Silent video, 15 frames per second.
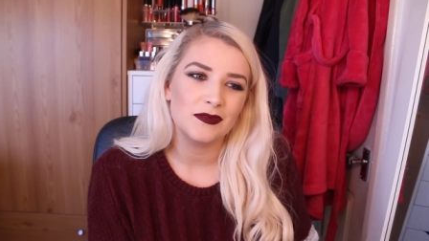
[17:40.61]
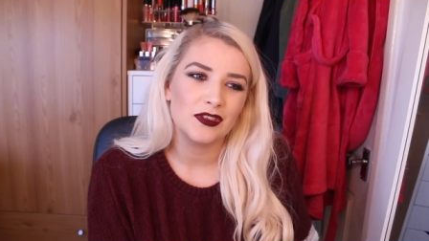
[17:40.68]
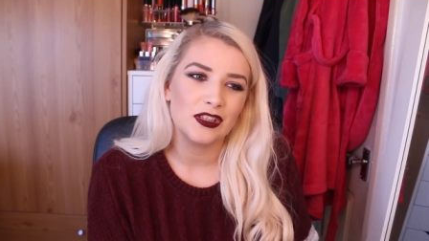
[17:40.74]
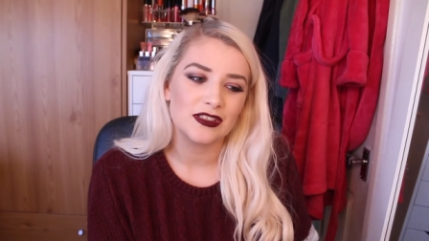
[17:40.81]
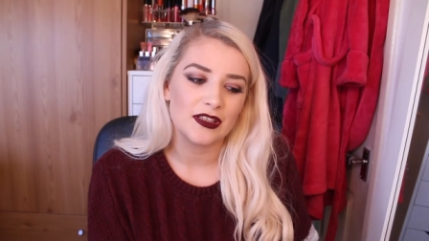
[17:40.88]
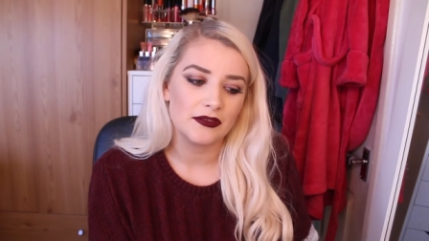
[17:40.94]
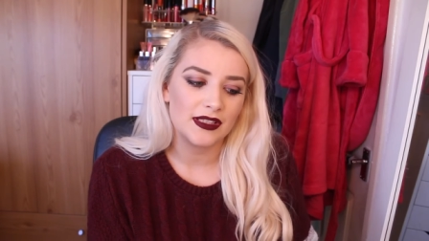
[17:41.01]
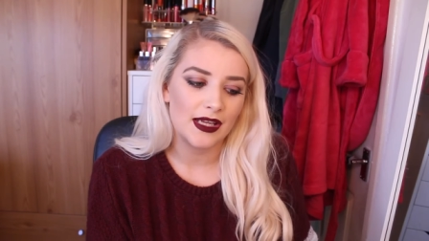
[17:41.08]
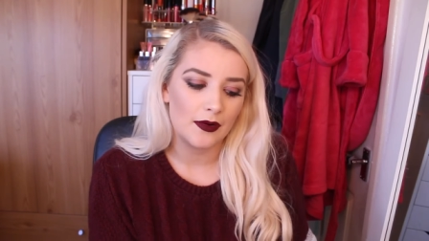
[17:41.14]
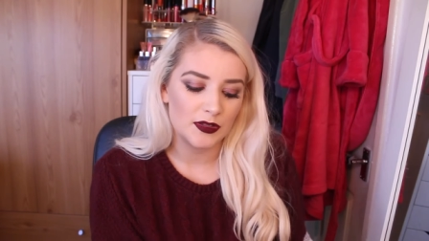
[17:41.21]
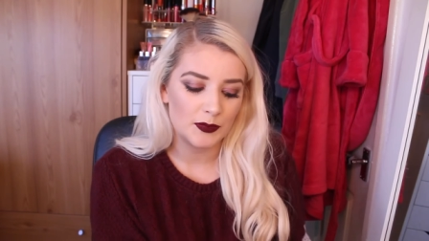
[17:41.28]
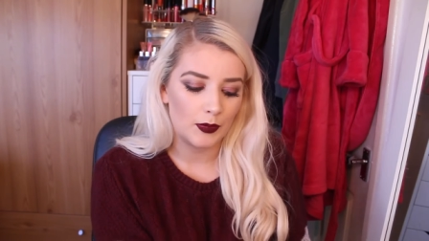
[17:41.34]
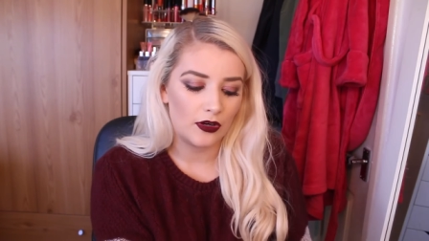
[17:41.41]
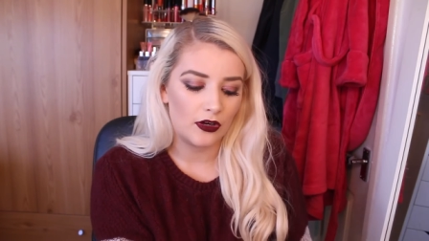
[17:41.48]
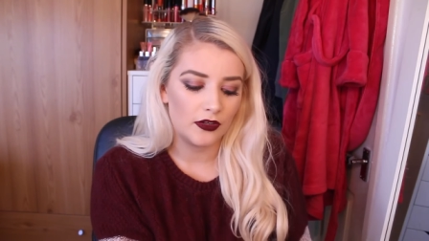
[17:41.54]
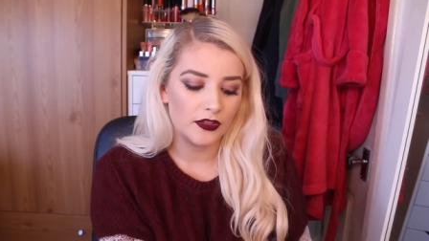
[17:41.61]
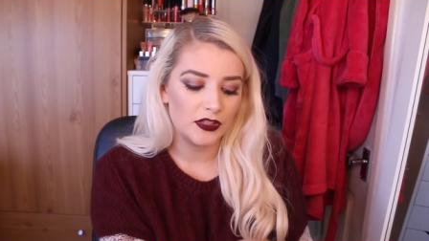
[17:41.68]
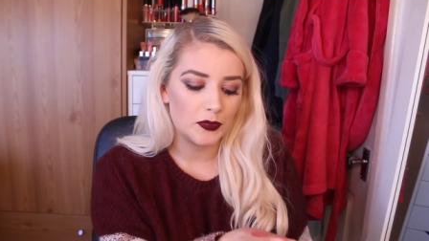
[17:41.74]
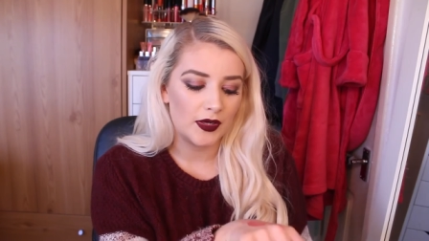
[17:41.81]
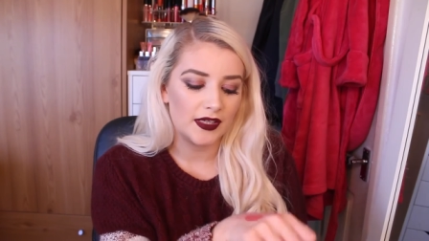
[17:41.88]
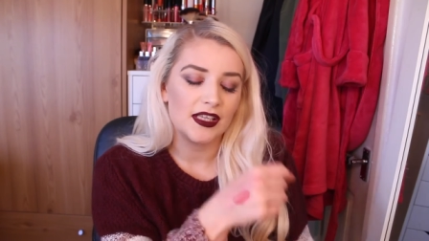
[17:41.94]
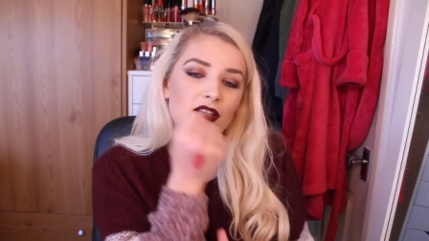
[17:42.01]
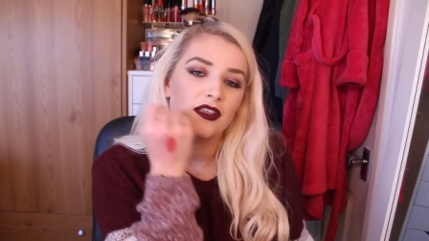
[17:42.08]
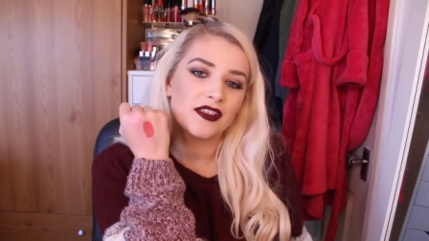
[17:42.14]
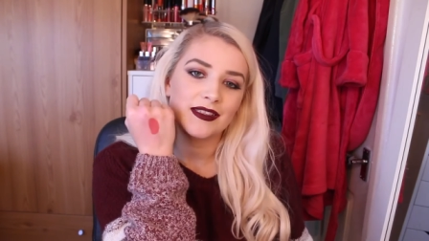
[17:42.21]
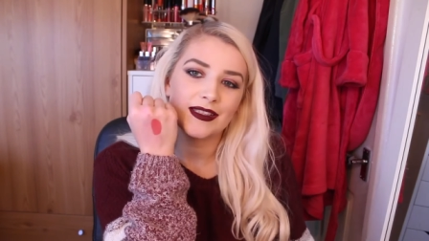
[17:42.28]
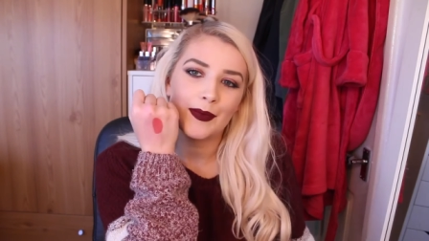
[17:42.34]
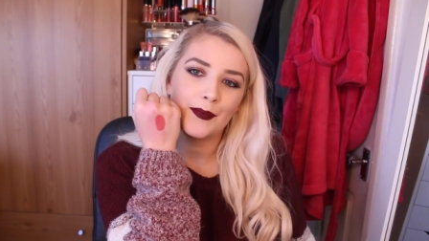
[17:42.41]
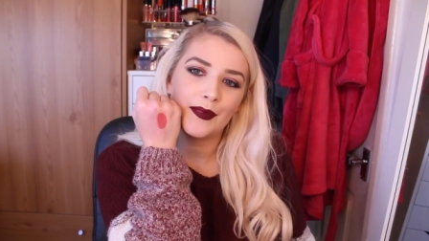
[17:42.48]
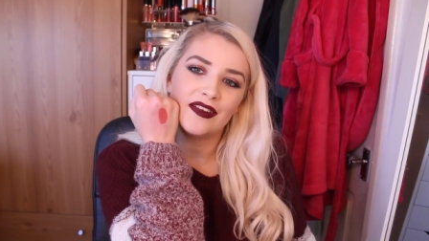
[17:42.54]
Because obviously I was born the twentieth of
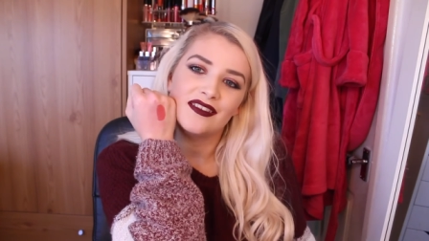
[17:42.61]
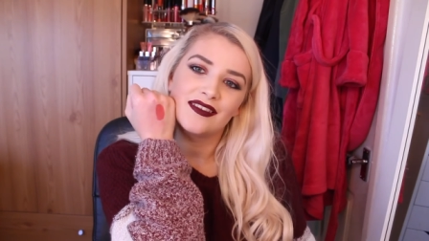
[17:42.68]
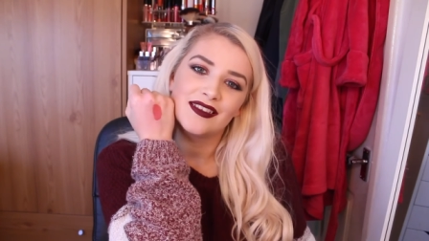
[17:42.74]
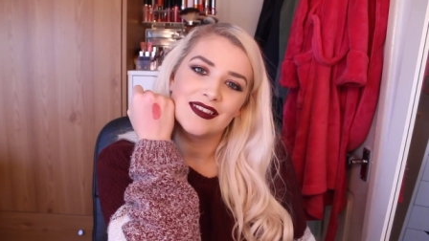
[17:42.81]
December.